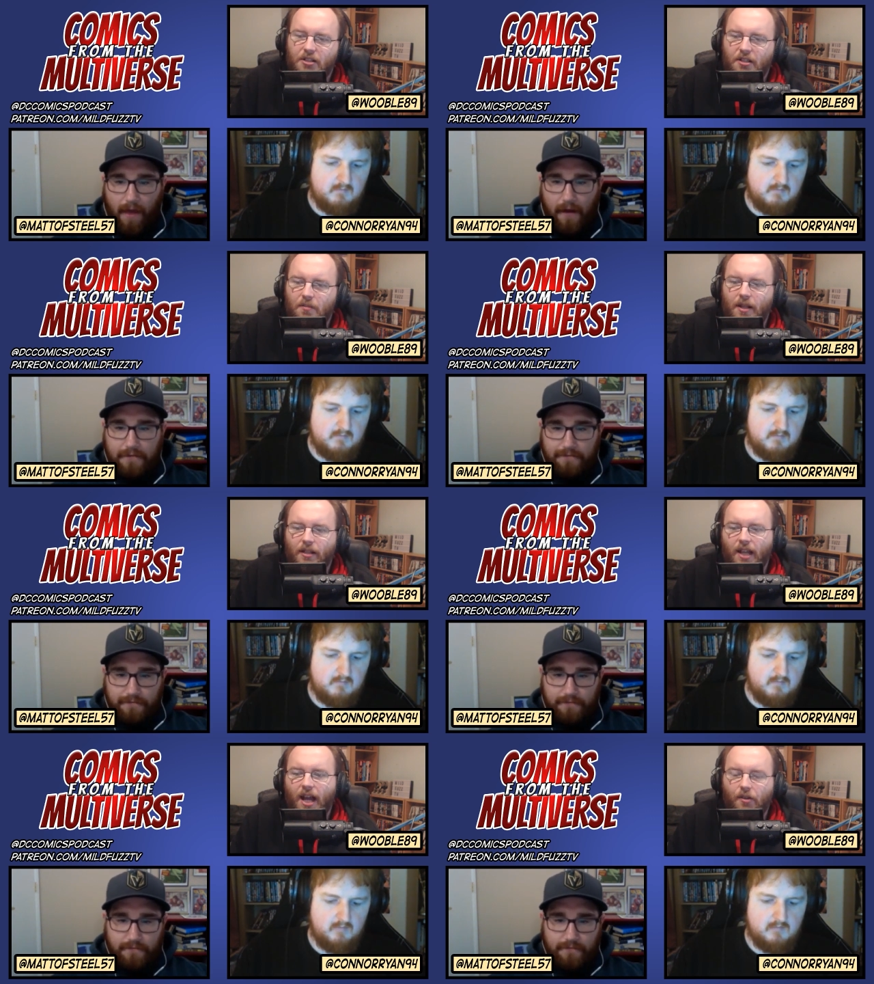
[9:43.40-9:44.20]
Speaker 1: of the
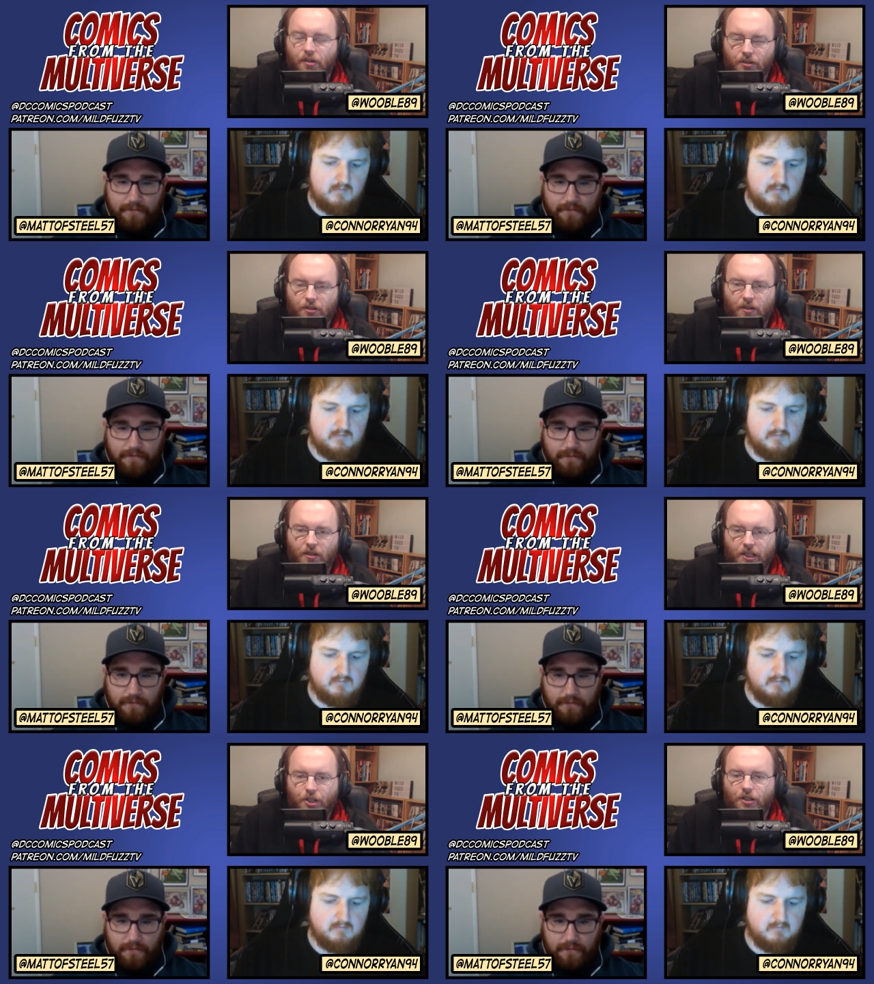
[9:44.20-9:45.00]
main characters in the
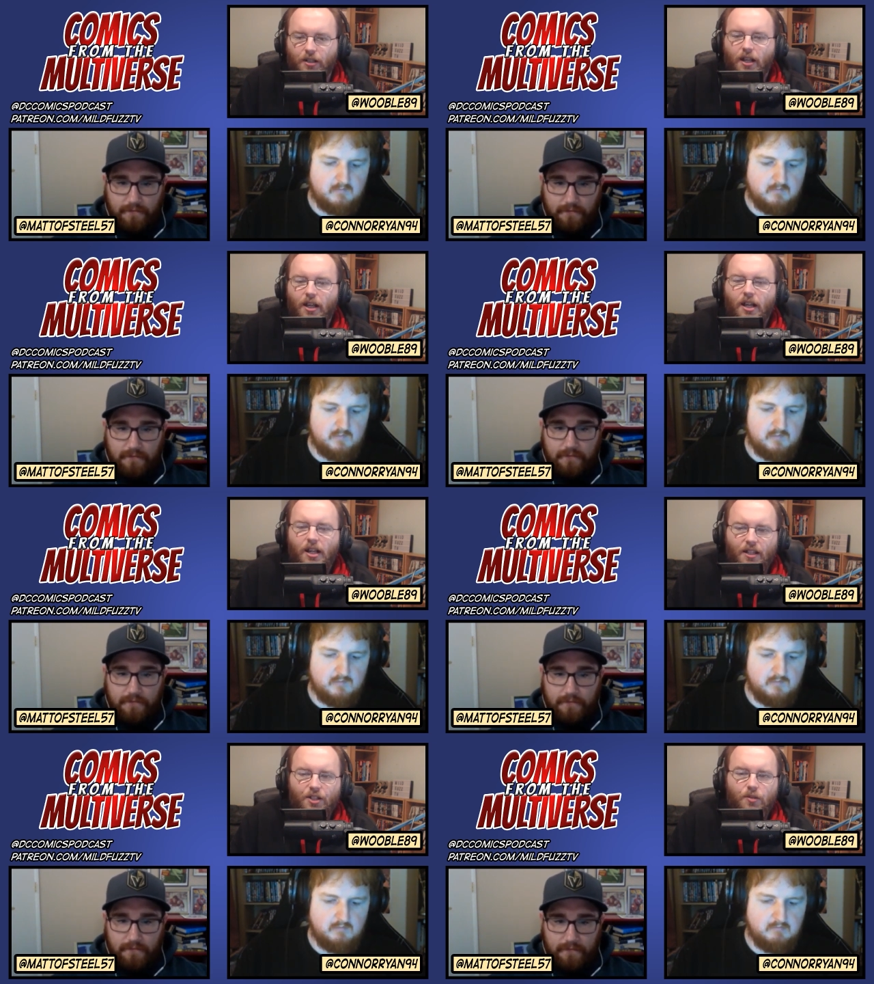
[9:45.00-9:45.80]
Legion.
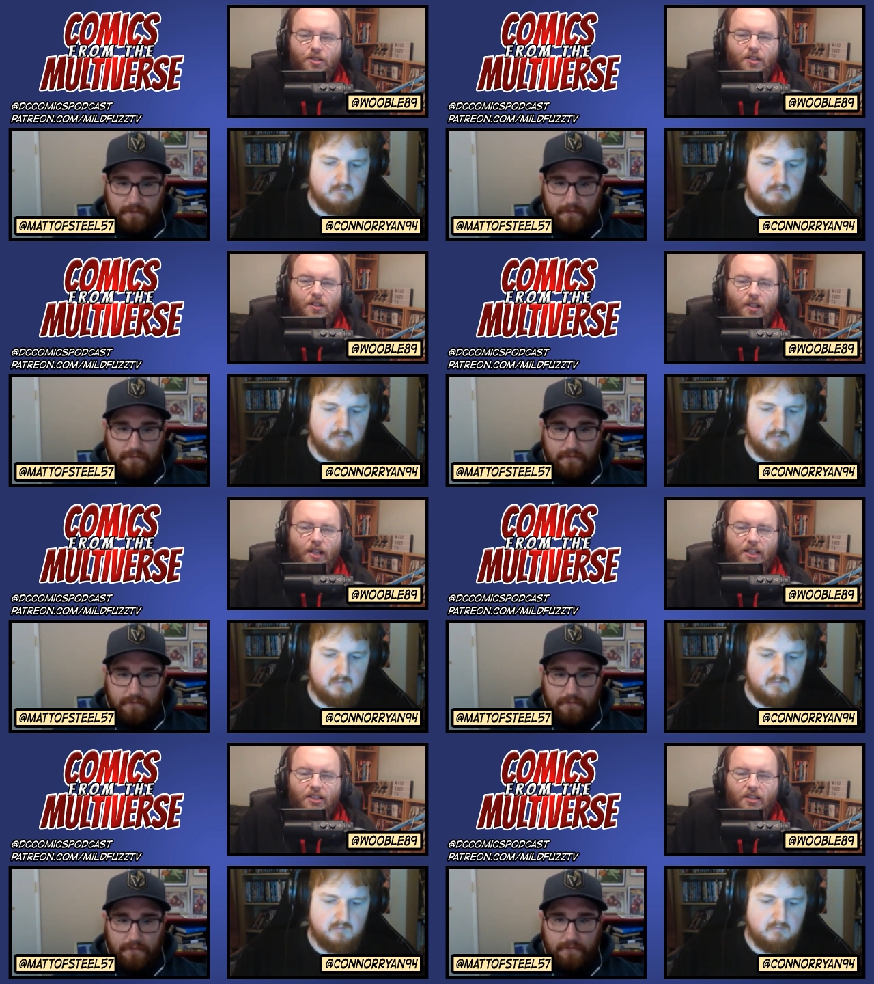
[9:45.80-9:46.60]
This was
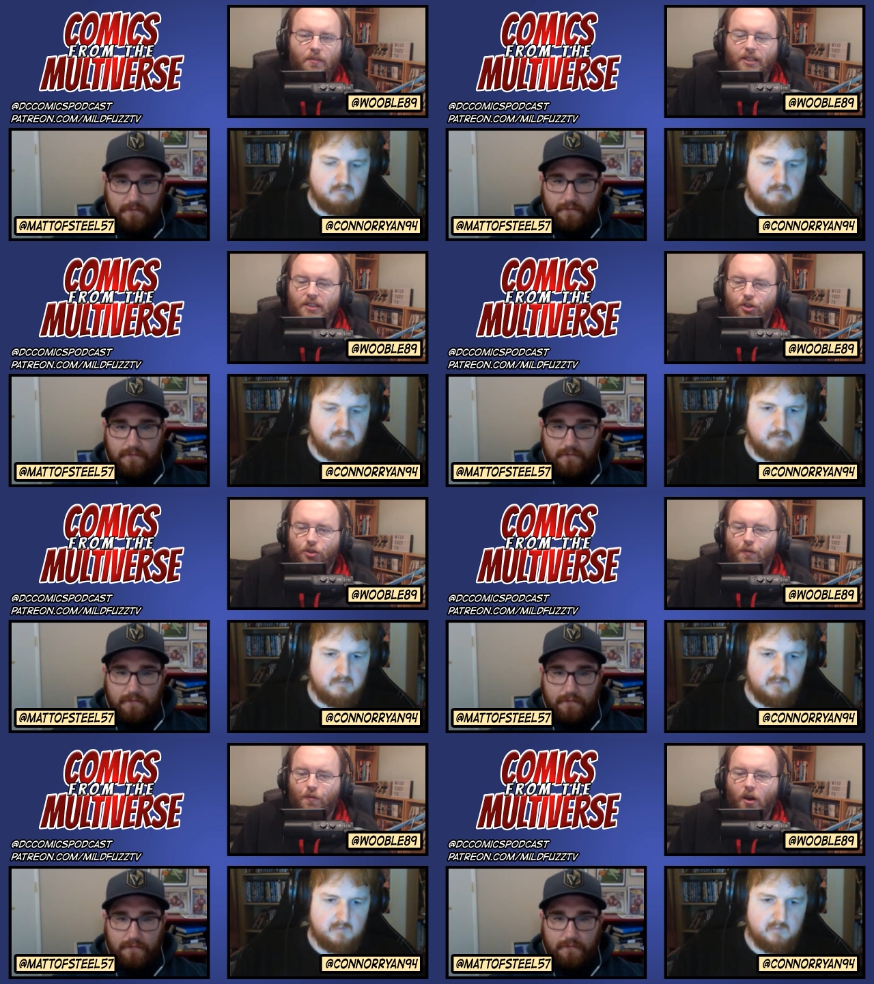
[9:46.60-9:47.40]
easily the best issue
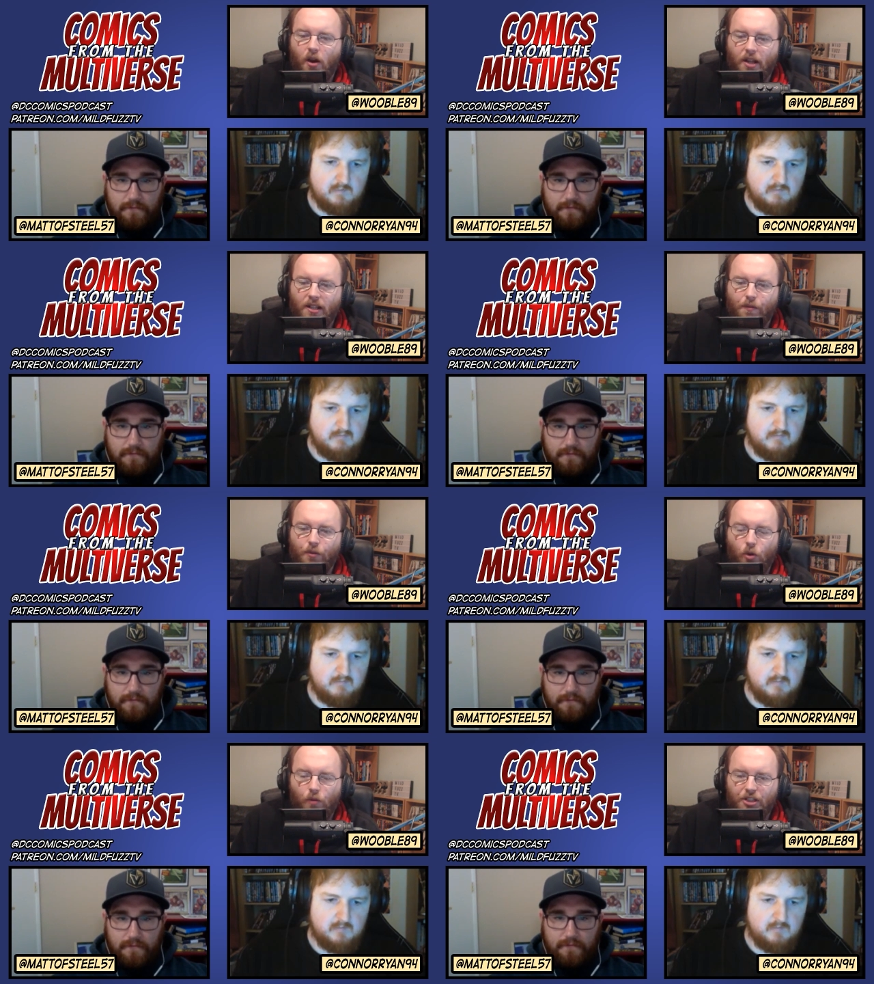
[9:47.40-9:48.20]
so far. It didn't
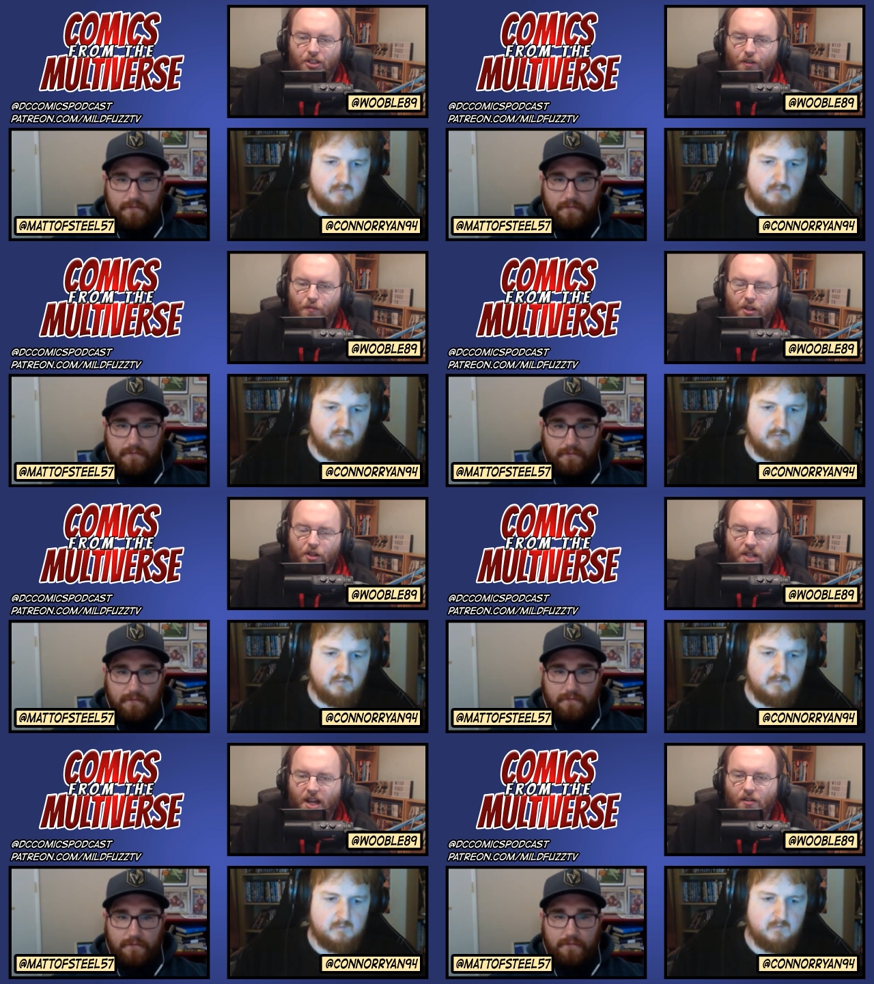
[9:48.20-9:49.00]
feel overstuffed with
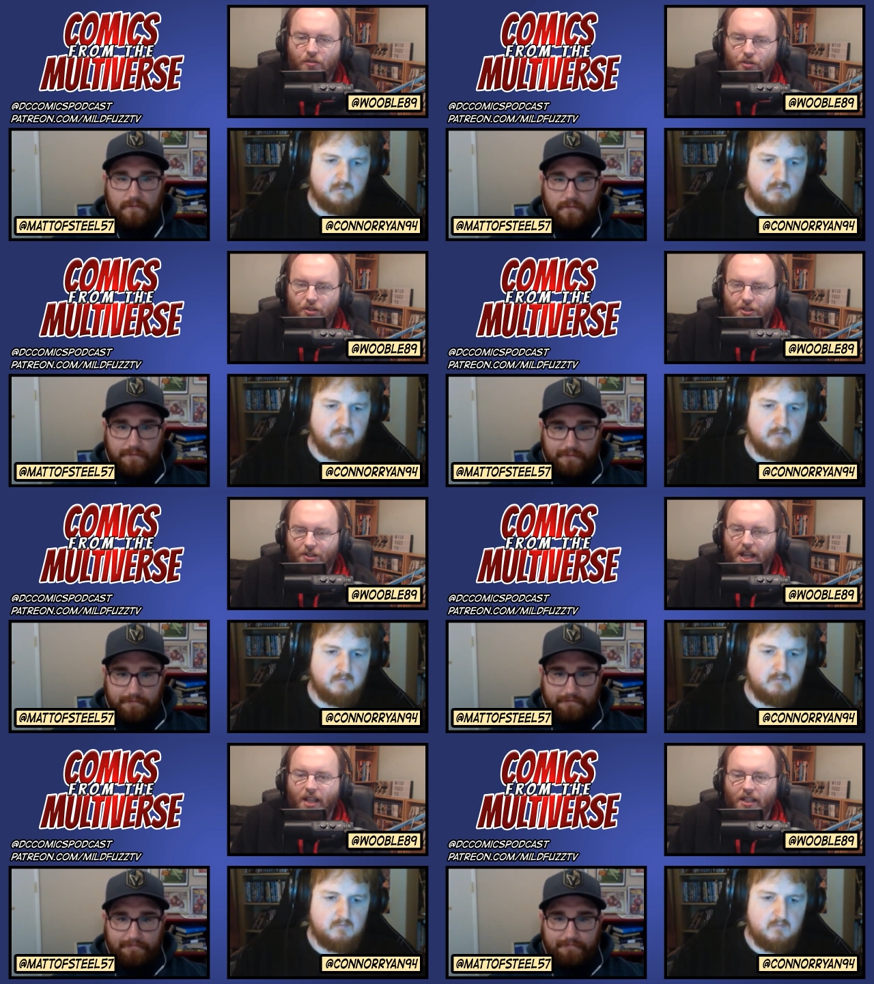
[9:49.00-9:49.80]
other characters like
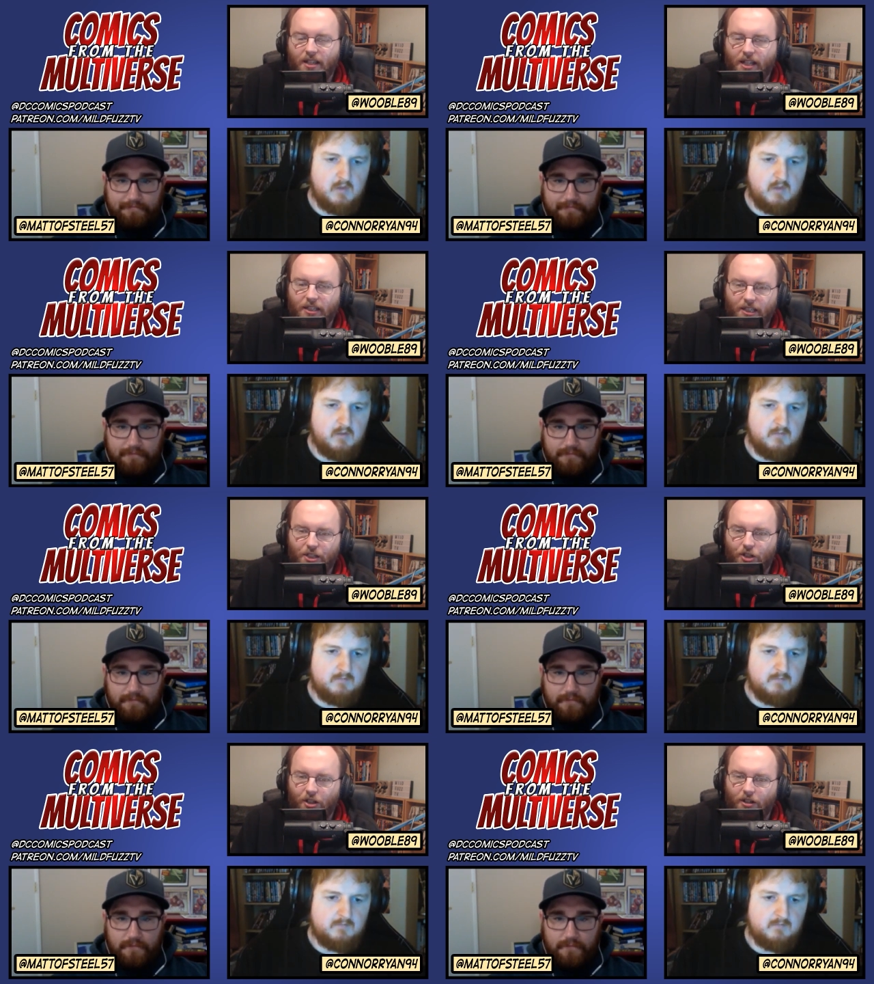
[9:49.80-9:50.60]
yelling things at
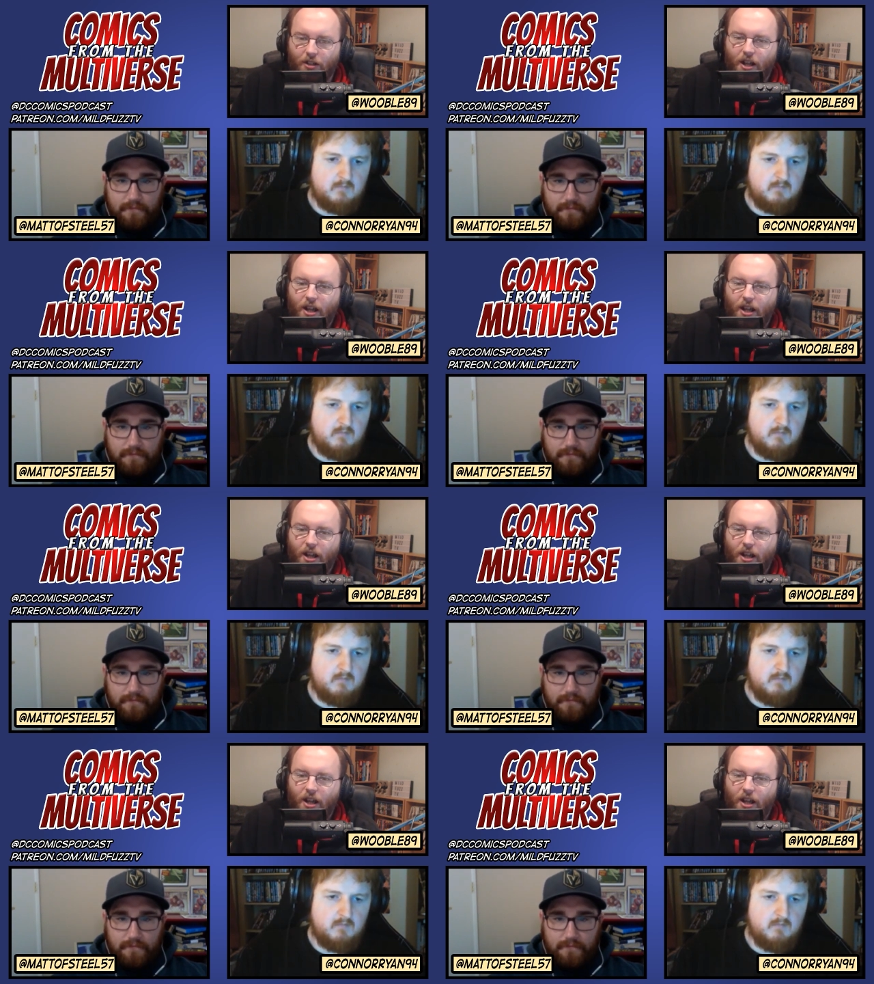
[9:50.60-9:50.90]
each other.